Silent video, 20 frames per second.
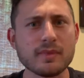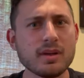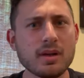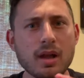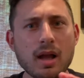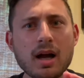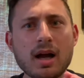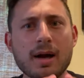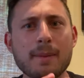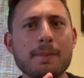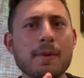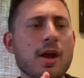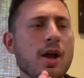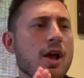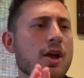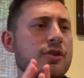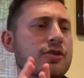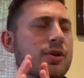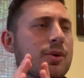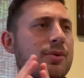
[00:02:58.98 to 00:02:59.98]
Um,
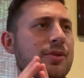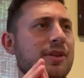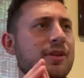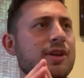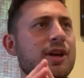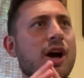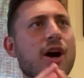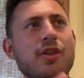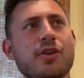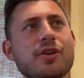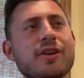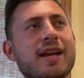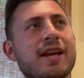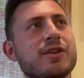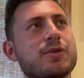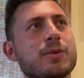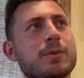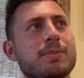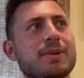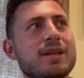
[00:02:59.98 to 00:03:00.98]
so the, the, other
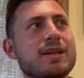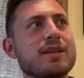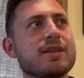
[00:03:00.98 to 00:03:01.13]
case would be